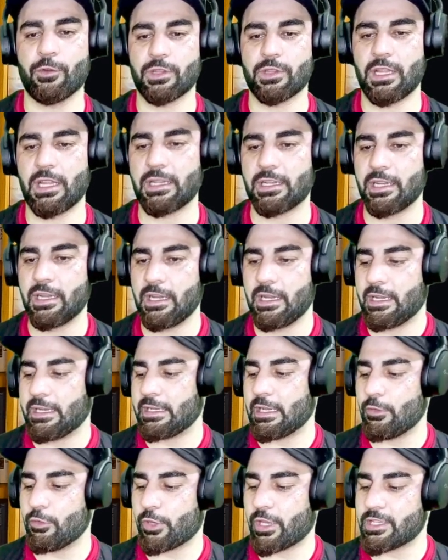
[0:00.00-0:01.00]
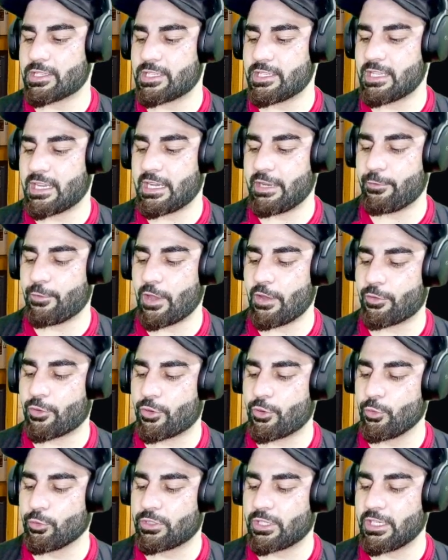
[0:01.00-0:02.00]
Then now you can see that if you have
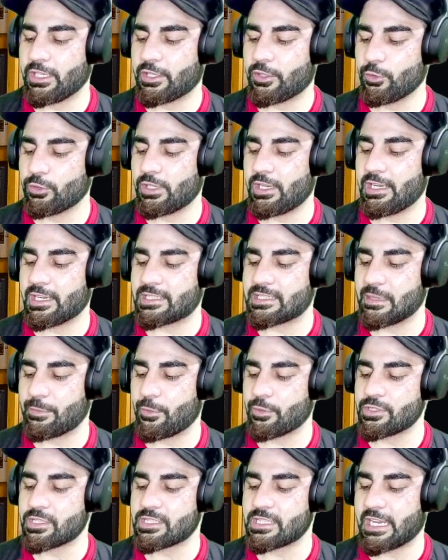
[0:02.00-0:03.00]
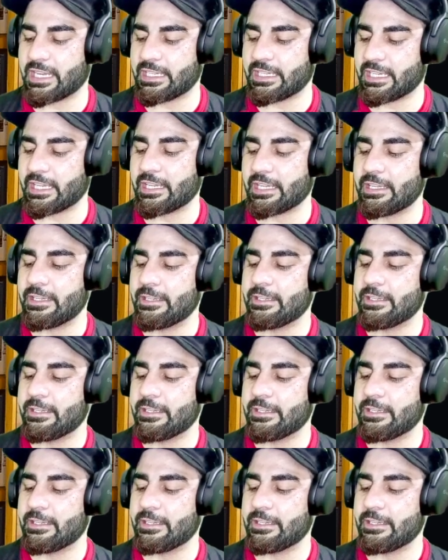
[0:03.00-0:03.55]
Q3 let's suppose is 90.